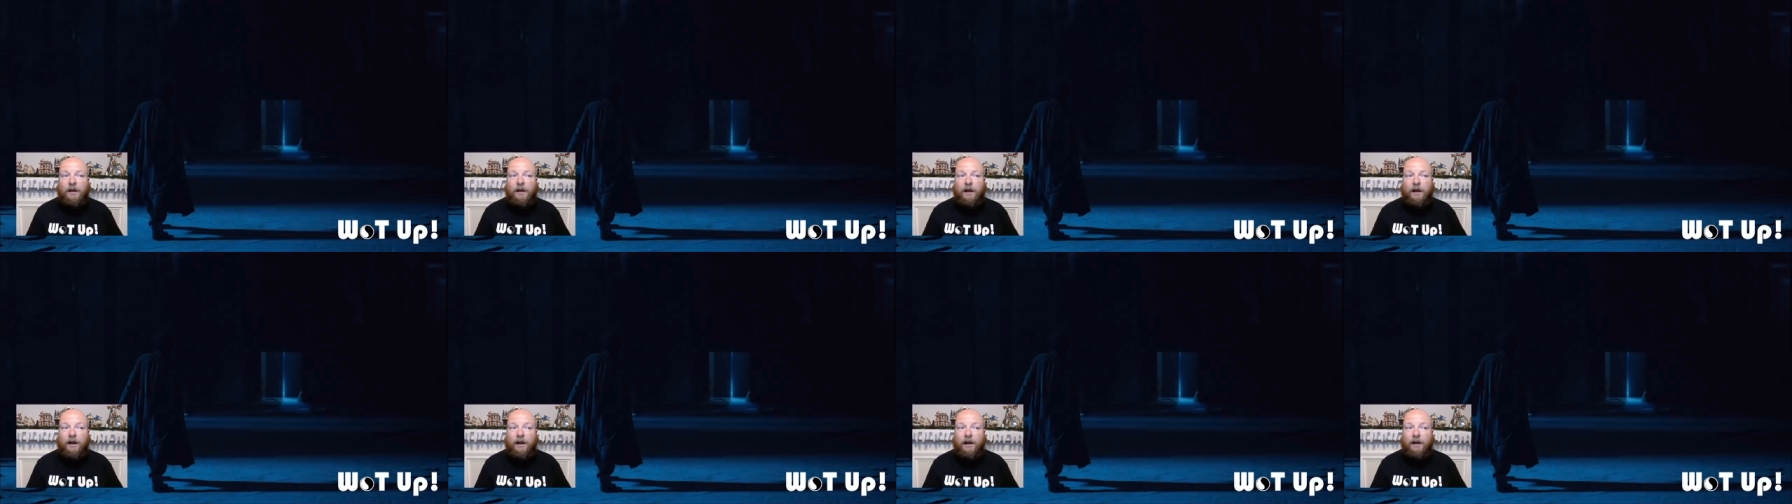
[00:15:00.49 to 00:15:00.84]

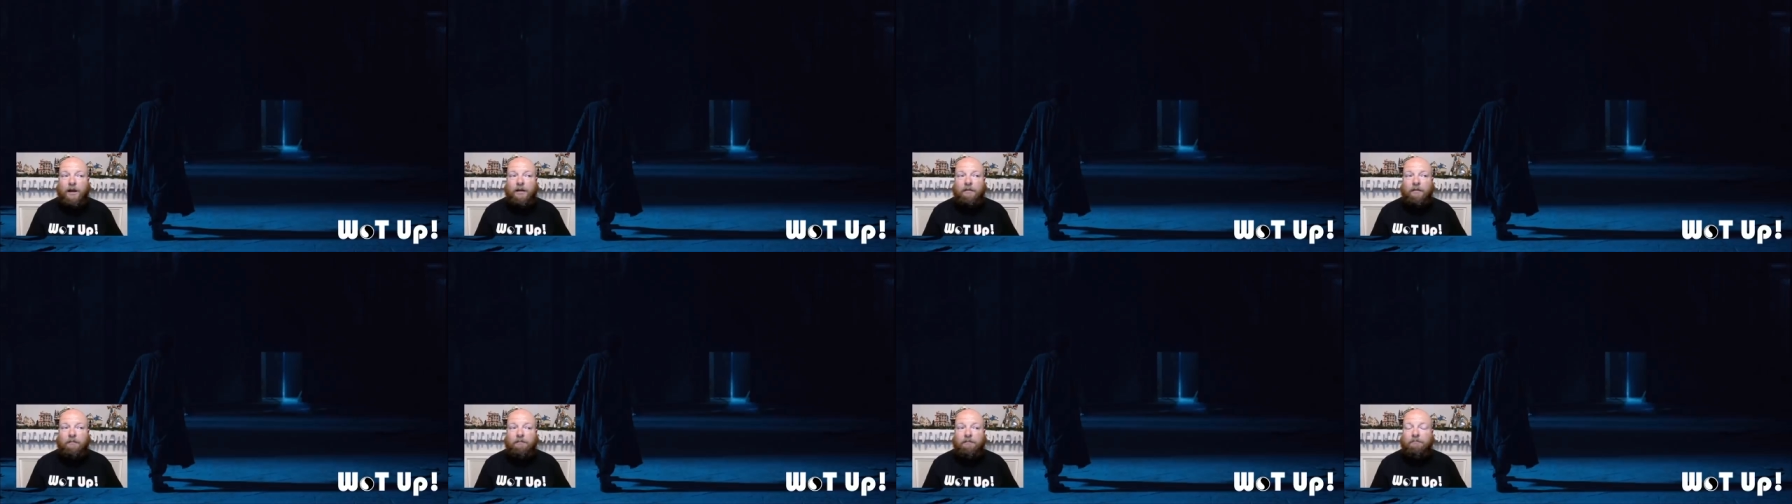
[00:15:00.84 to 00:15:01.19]

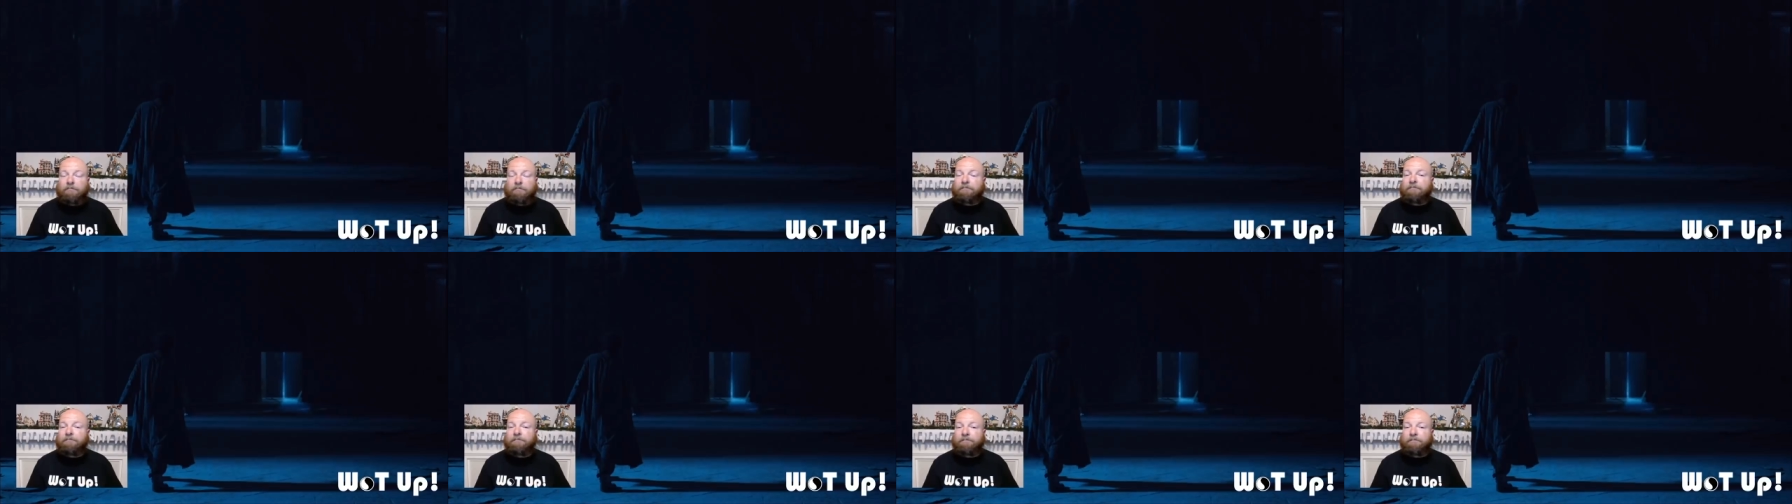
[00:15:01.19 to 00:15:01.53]
Um,
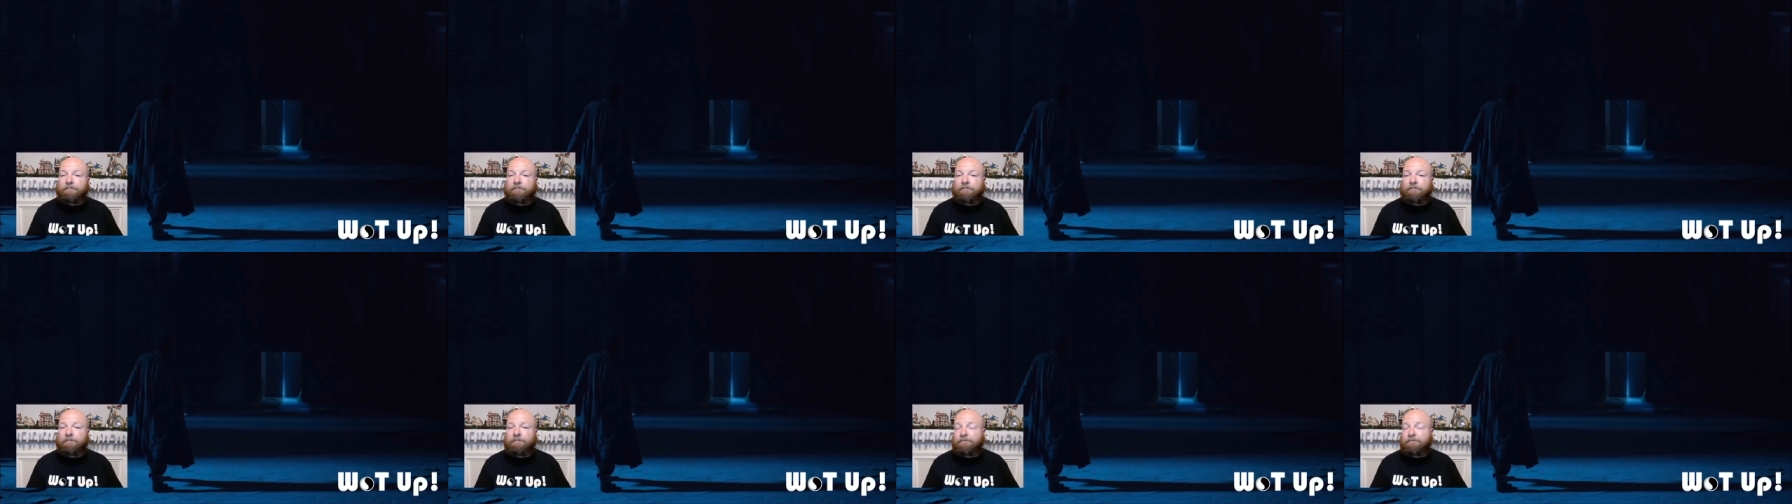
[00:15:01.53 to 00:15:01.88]

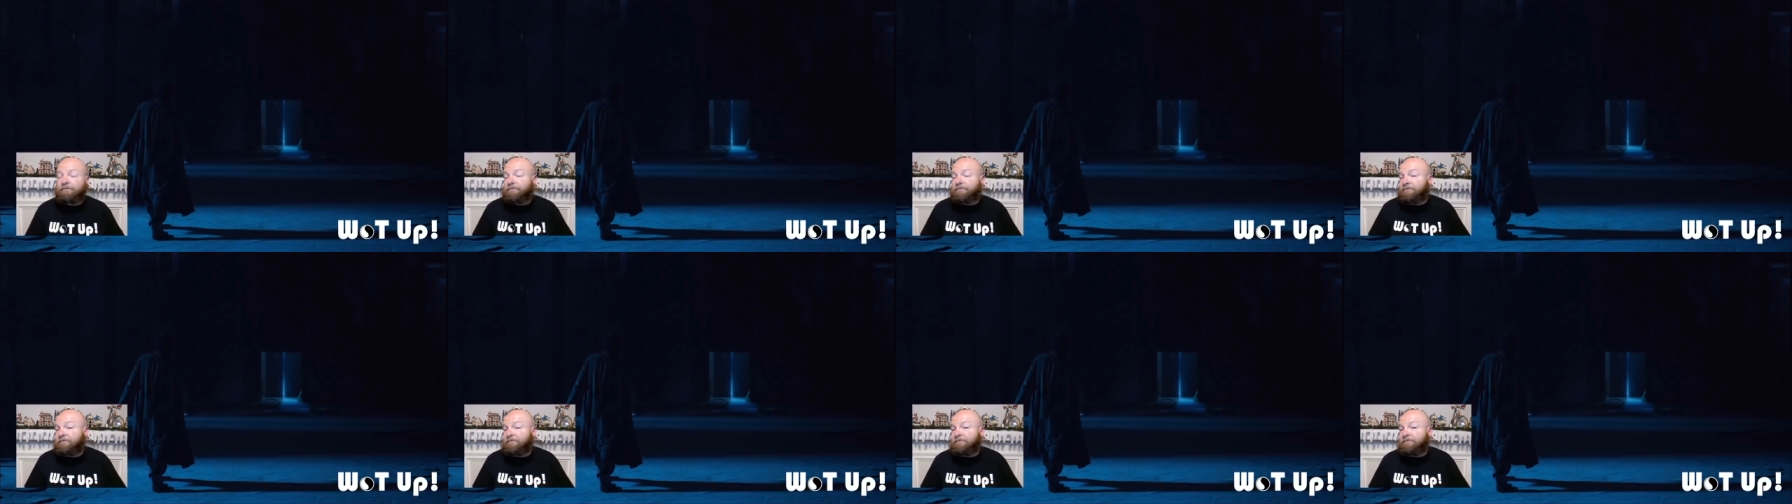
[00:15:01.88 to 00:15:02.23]

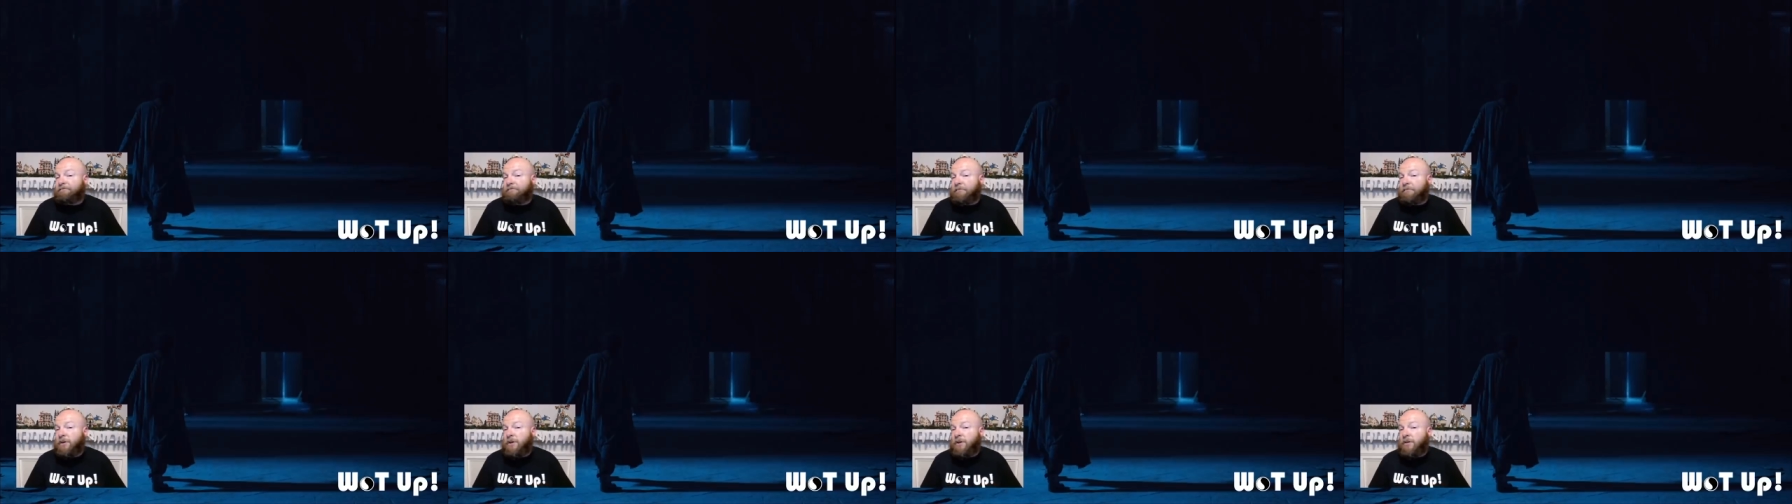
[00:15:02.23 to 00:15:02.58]

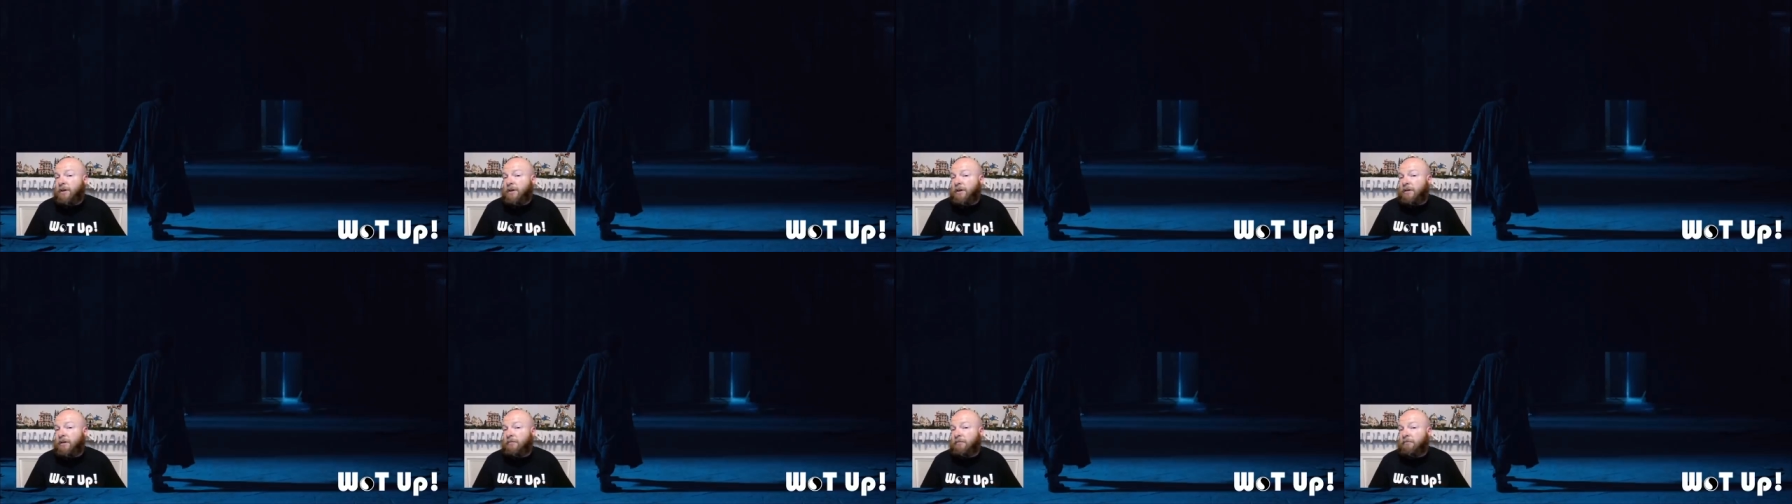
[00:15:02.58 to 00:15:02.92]
what do you
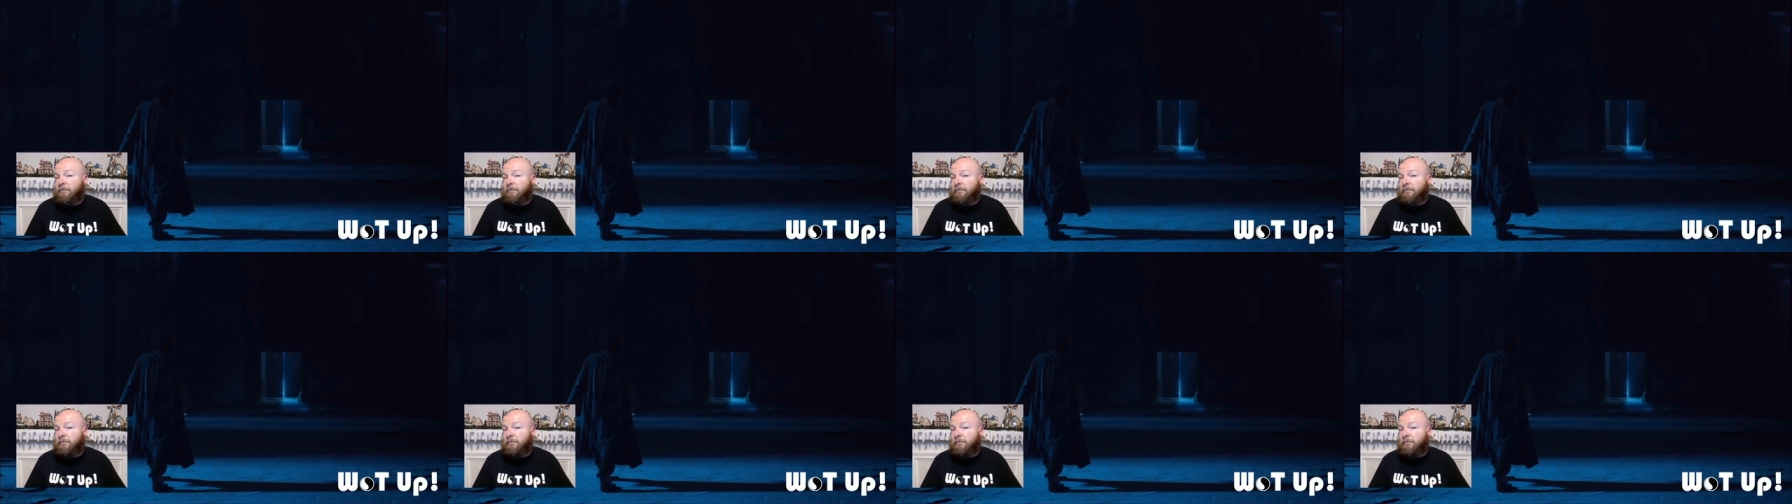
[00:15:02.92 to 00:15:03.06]
think?